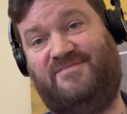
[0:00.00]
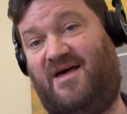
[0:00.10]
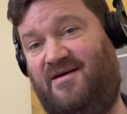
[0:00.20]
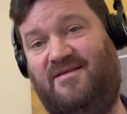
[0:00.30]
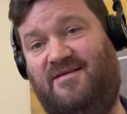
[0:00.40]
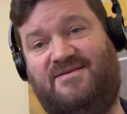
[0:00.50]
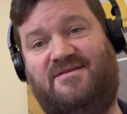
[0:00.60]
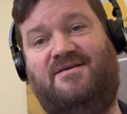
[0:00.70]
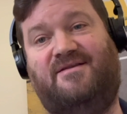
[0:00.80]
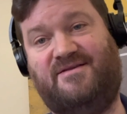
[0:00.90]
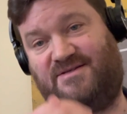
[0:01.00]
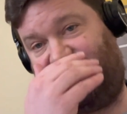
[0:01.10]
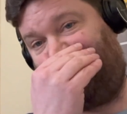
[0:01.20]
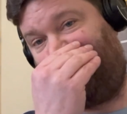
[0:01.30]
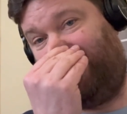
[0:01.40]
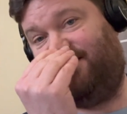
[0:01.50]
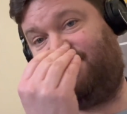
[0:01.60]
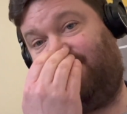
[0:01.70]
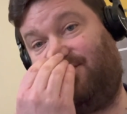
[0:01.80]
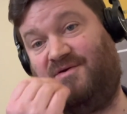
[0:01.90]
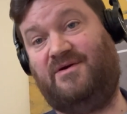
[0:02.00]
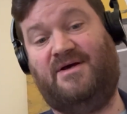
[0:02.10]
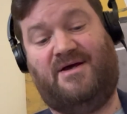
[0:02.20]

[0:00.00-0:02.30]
And I think that's the thing that the centre-right needs to learn